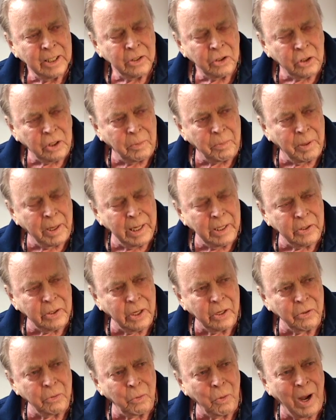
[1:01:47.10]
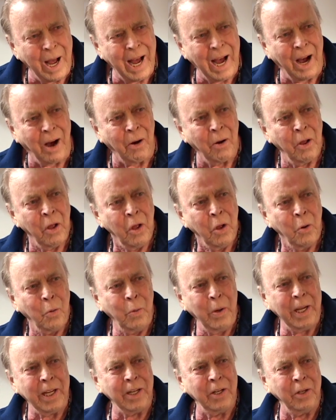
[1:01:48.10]
Somebody says, wow,
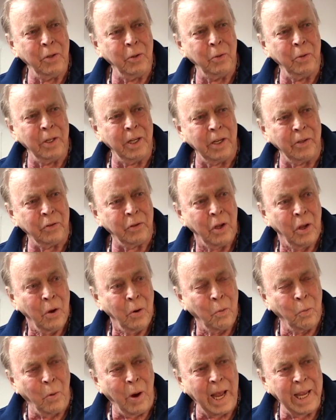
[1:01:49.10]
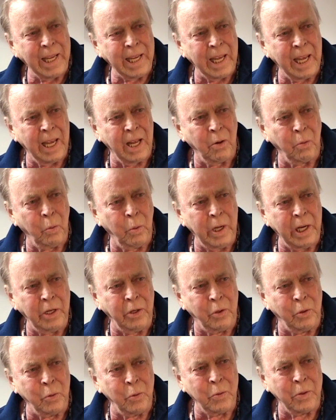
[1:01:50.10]
we can do this. Why can't
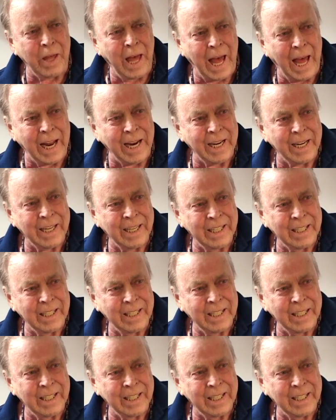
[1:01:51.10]
we do that?